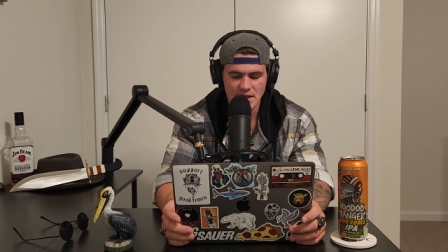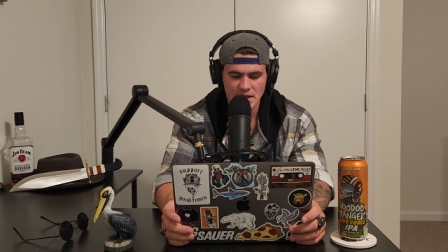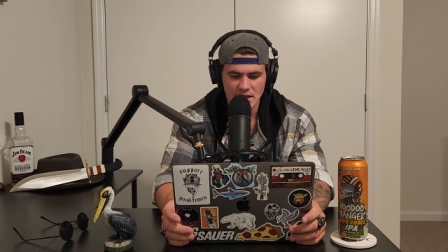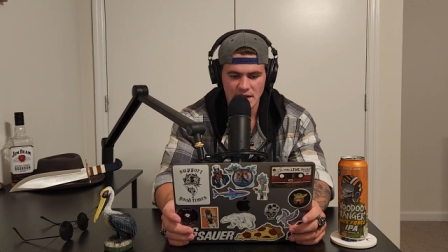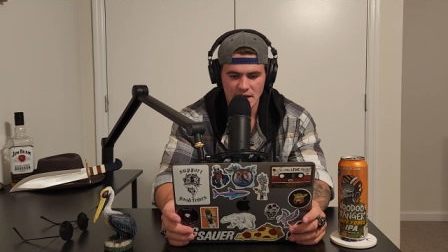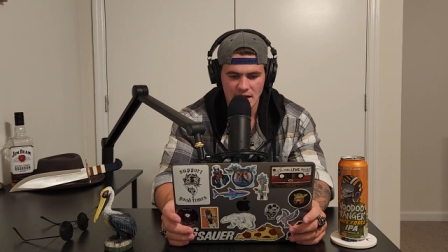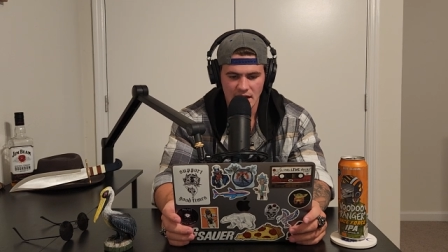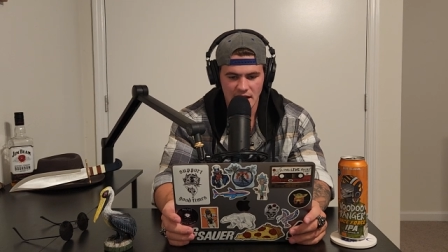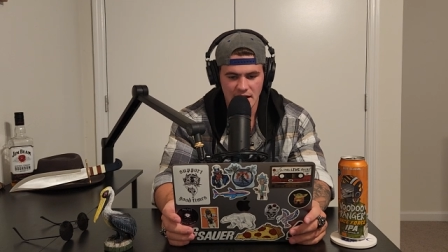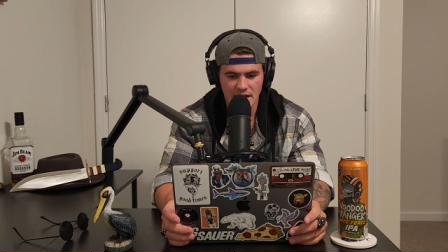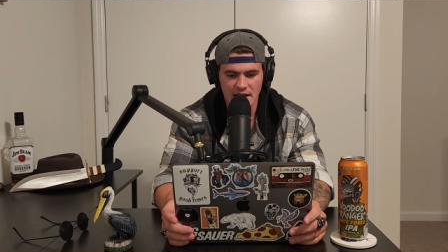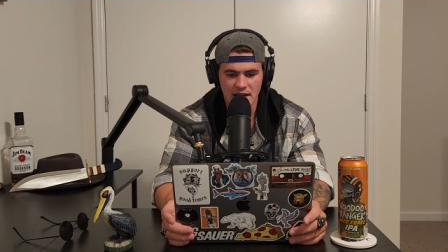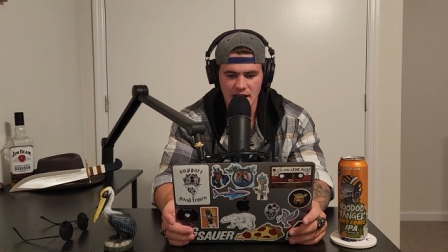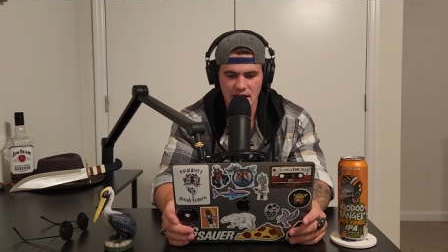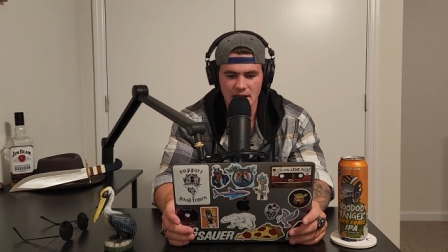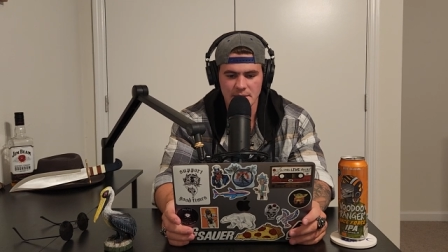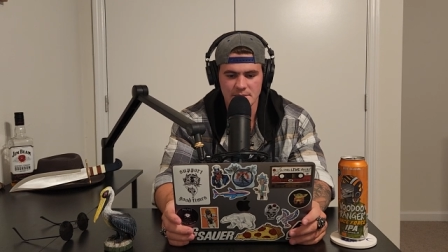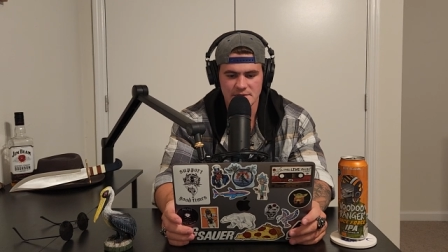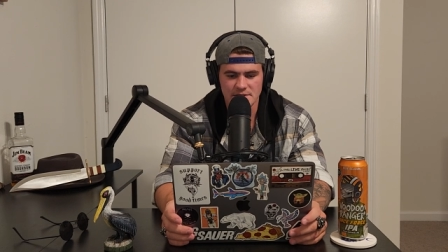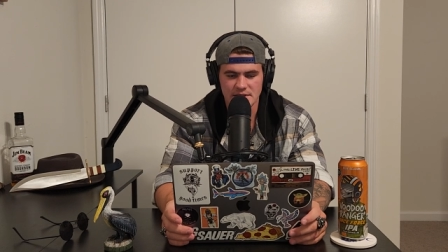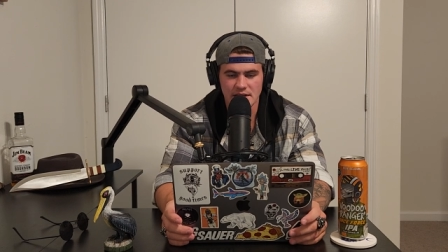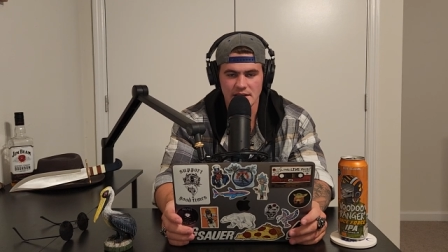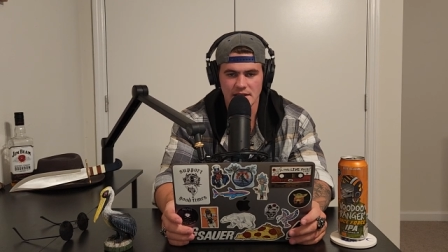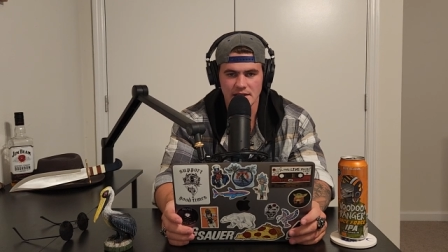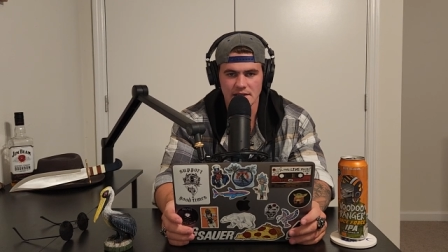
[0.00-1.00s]
I am
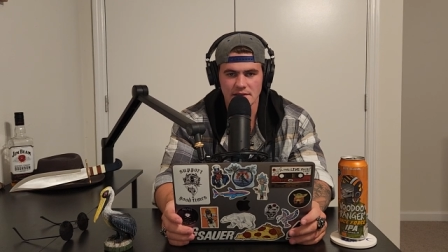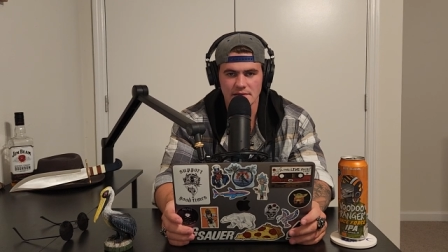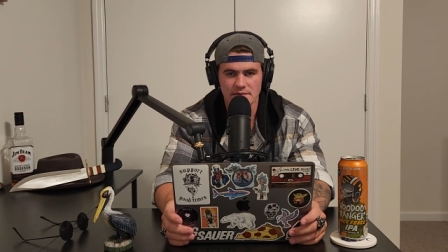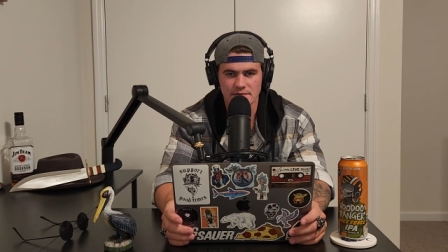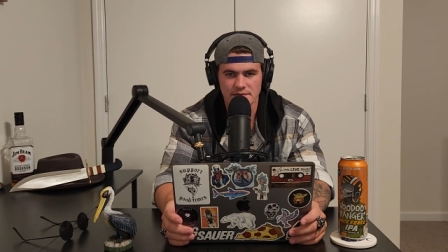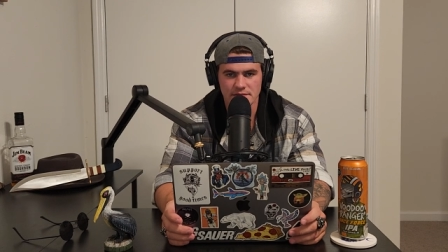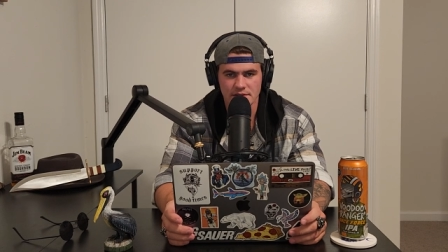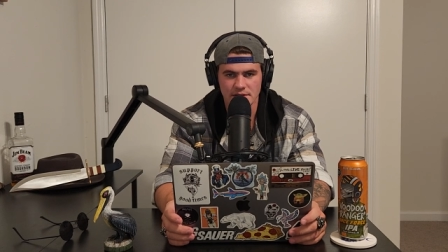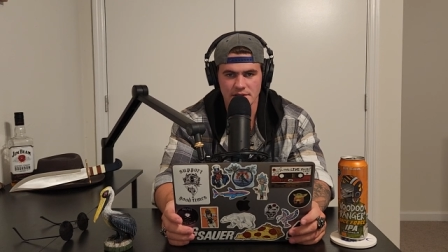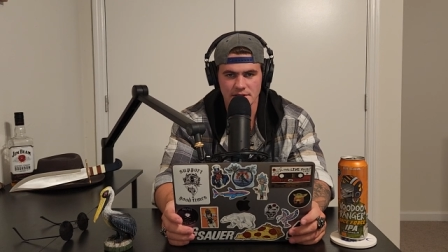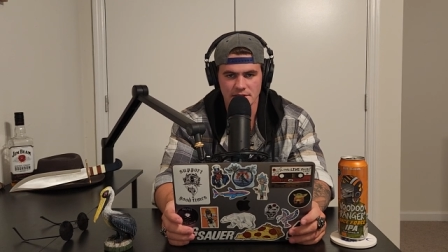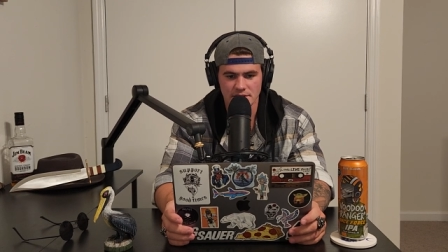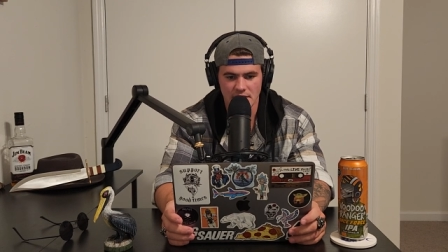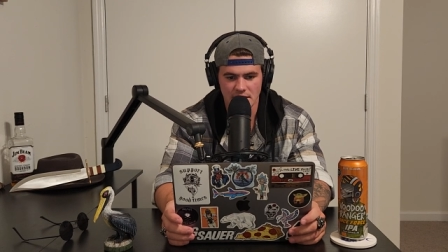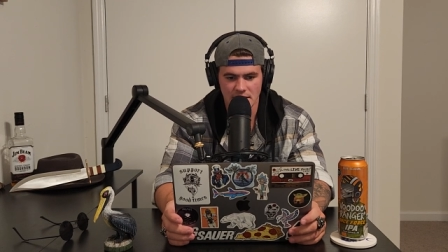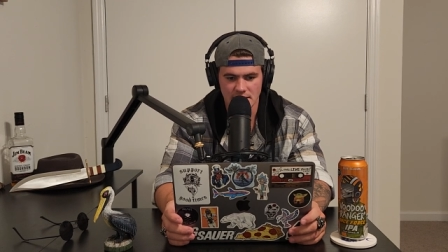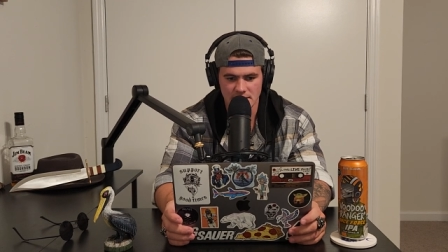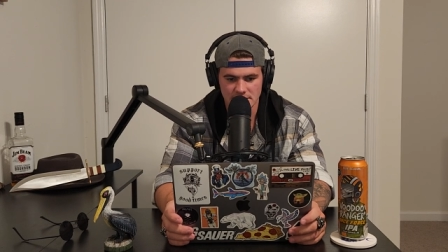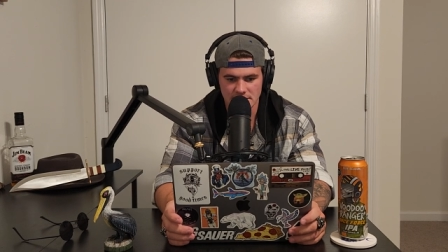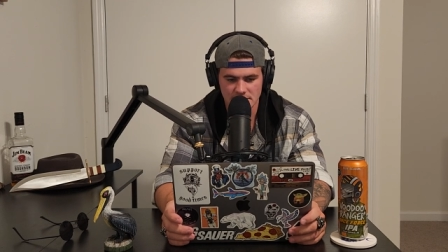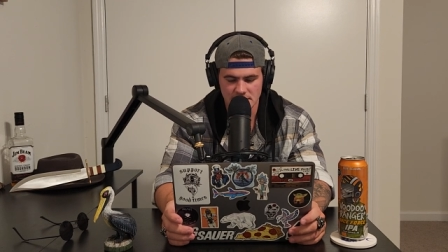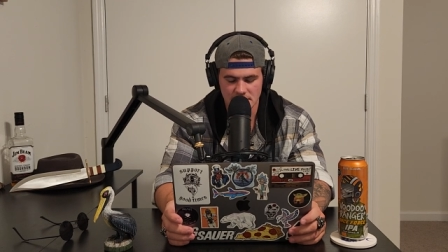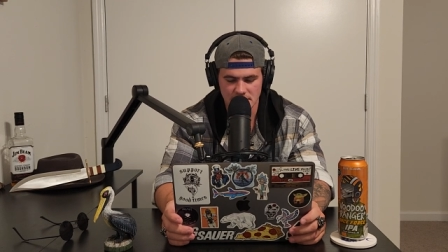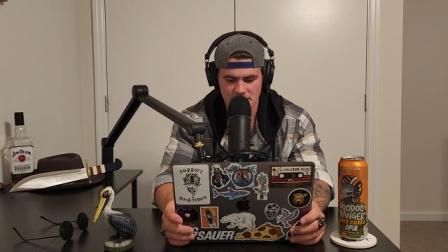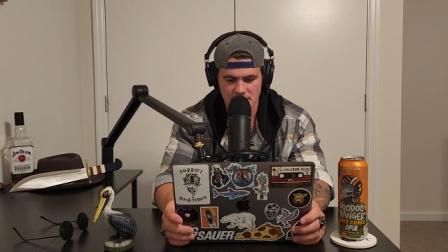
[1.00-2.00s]
saying it for you guys
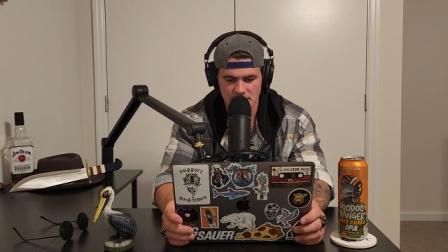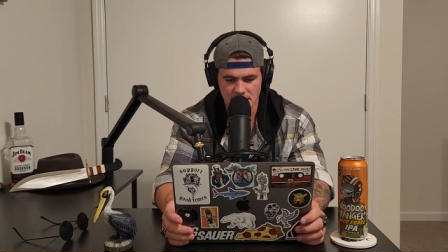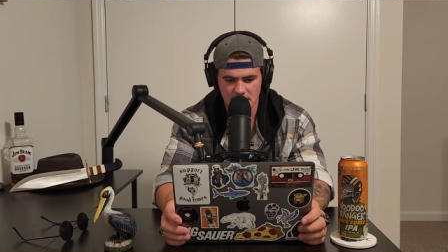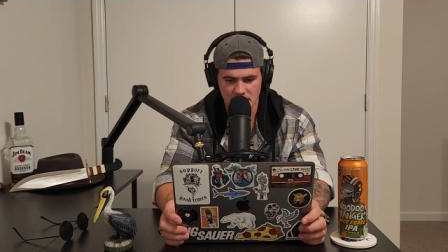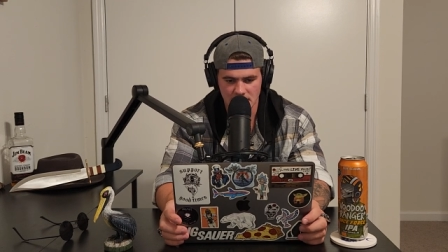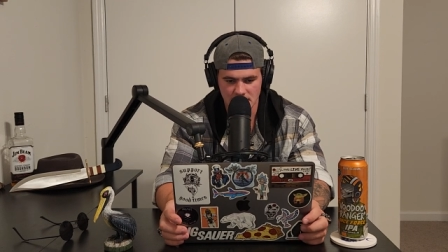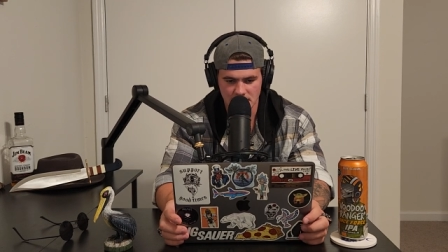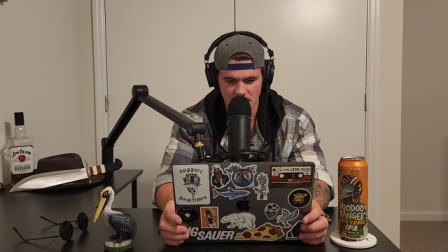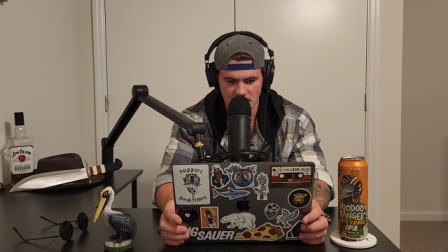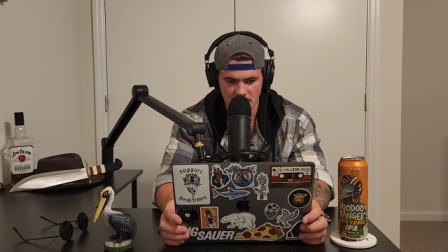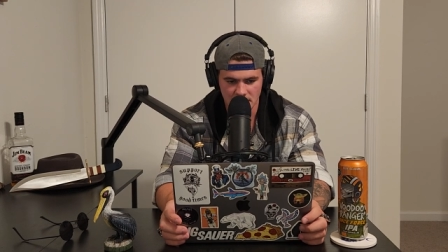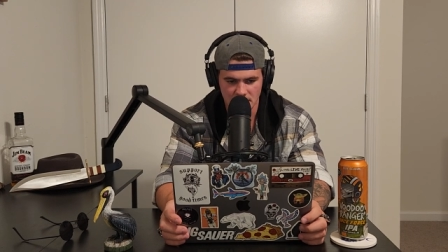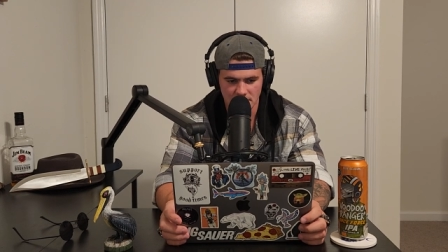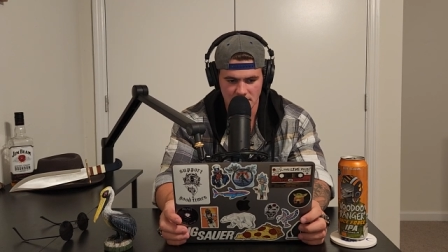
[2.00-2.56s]
because I care about you.